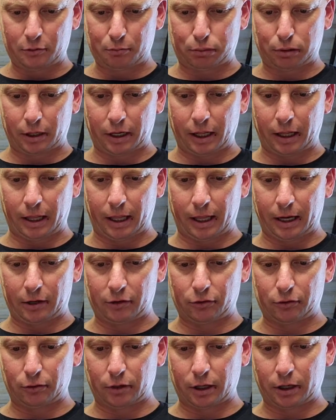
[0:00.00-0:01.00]
plenty there to
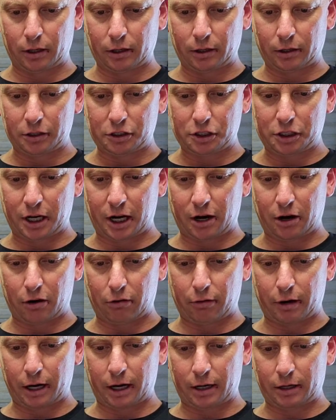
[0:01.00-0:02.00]
sort of share
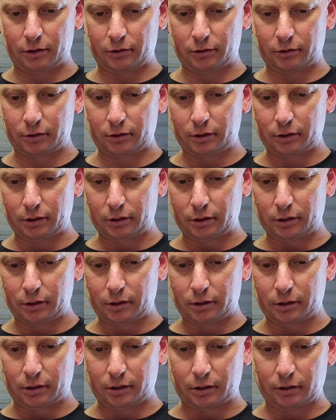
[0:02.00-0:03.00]
around
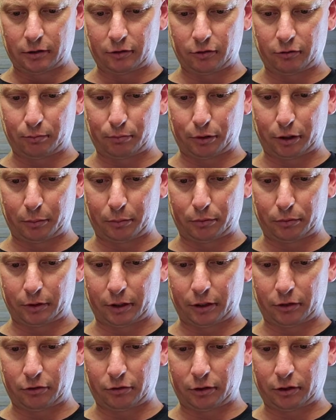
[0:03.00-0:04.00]
if people are
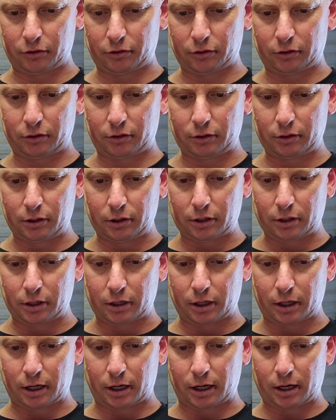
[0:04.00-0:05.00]
interested.
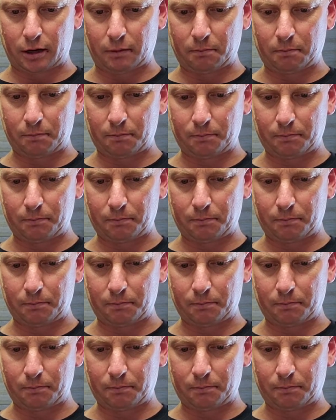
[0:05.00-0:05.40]
I'm